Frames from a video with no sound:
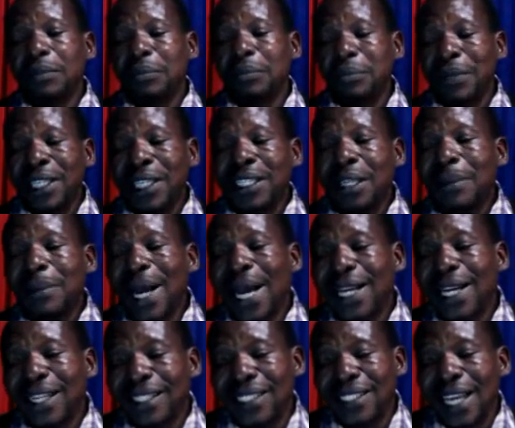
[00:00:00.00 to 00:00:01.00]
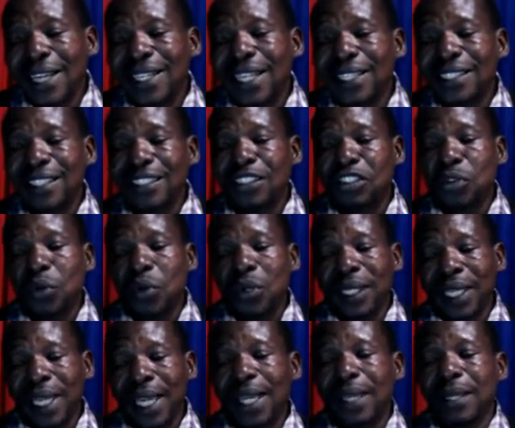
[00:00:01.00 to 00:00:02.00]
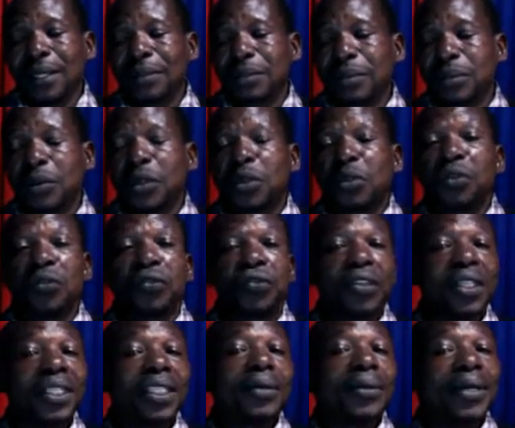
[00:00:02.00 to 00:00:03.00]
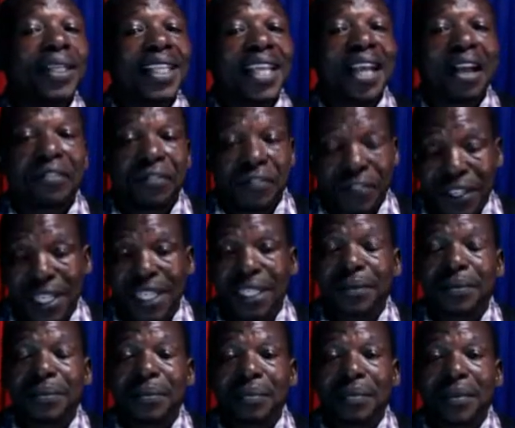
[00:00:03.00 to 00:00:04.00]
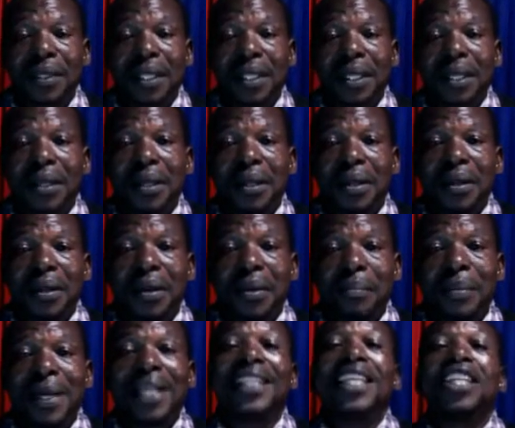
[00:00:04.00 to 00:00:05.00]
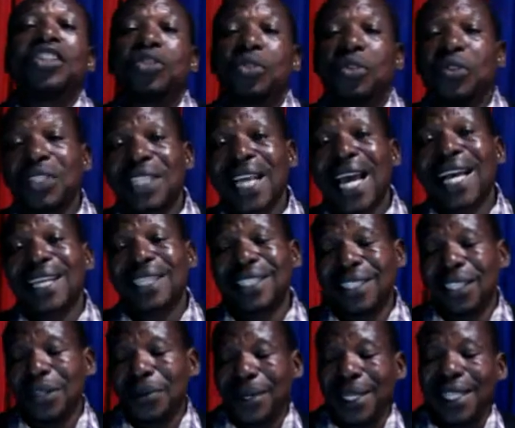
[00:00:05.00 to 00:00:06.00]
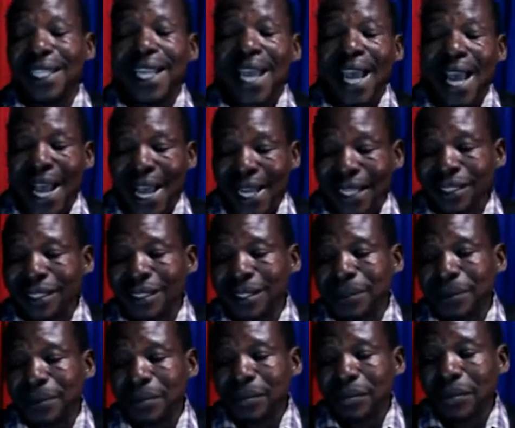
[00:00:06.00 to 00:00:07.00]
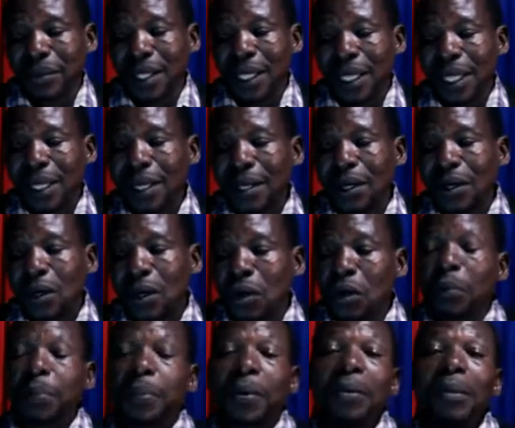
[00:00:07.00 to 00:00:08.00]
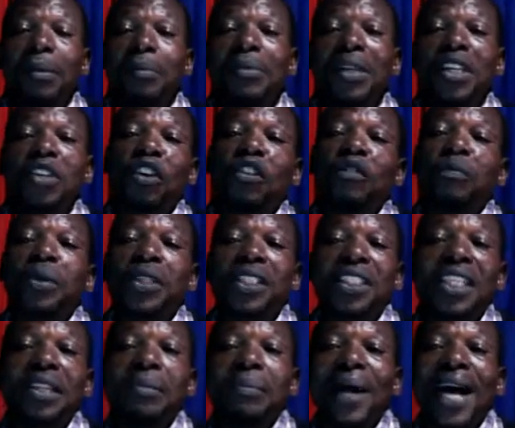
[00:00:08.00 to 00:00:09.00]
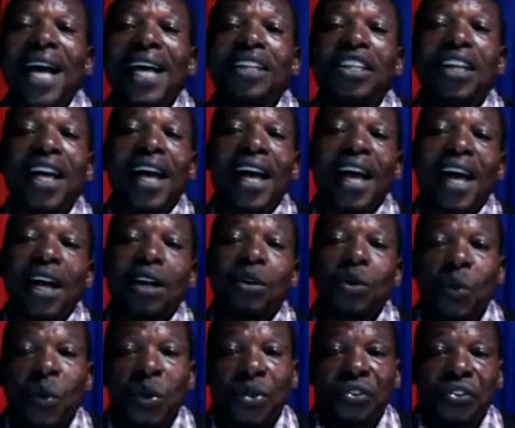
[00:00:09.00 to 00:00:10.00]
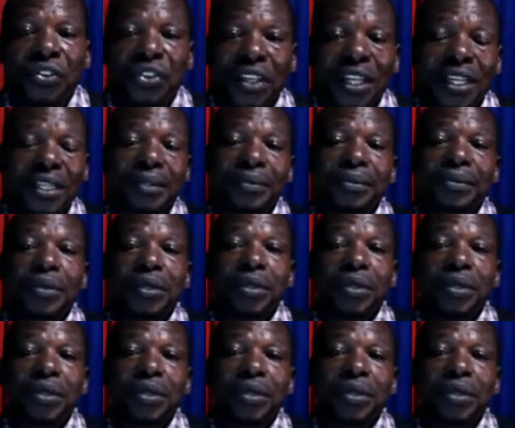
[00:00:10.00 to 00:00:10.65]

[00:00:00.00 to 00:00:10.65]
make them understand that it's okay to feel the way they are feeling, but they should not act the way they are acting. Or probably you have bought them a good thing.